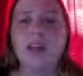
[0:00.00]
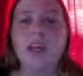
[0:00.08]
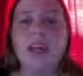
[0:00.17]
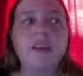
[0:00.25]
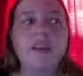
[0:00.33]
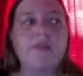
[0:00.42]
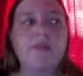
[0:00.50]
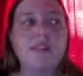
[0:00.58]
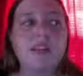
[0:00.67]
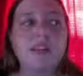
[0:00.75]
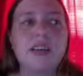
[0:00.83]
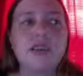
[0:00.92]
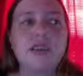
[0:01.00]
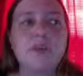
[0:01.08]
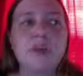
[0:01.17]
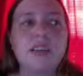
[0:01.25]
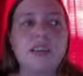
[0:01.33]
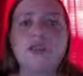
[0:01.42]
Investigation
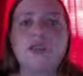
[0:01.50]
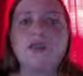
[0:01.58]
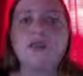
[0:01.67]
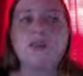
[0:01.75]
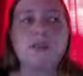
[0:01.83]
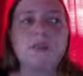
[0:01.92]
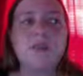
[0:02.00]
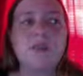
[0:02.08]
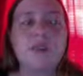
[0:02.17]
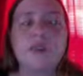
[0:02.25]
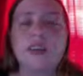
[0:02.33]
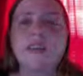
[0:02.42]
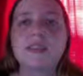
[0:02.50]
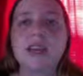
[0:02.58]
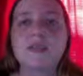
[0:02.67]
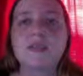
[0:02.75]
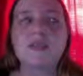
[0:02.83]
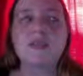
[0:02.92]
1, students will observe that
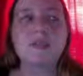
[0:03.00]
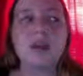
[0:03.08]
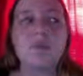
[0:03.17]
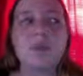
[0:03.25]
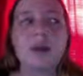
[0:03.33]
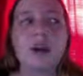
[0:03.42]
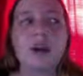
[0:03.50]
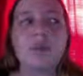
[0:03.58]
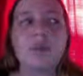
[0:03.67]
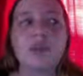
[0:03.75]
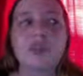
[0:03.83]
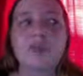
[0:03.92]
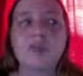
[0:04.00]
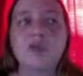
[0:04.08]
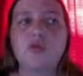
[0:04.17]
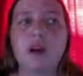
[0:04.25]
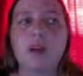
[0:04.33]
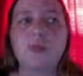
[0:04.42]
sounds are made by objects when
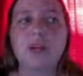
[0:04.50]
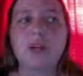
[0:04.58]
dropped,